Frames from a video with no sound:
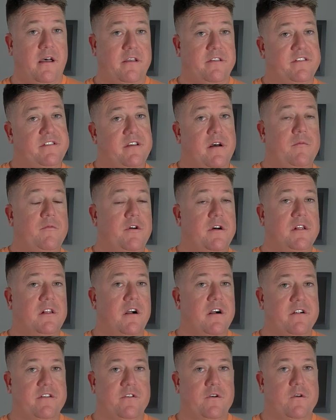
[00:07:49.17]
a somewhat
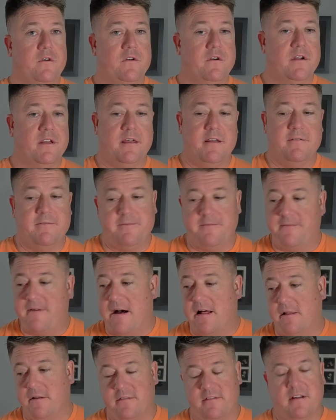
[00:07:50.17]
large order and then
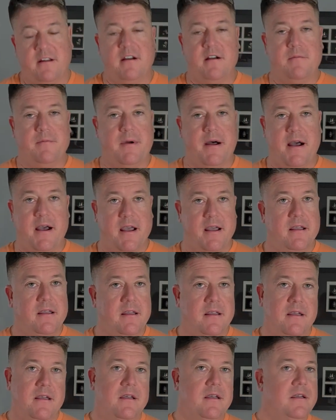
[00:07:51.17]
follows it up by
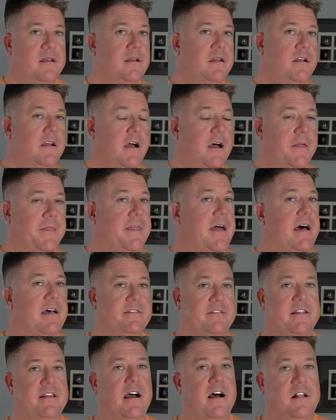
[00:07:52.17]

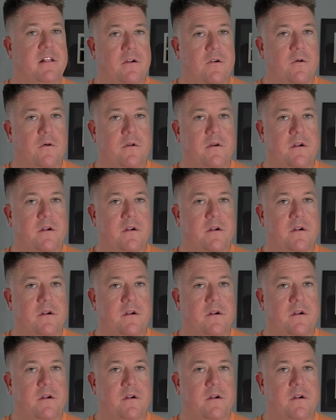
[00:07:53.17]
$1,000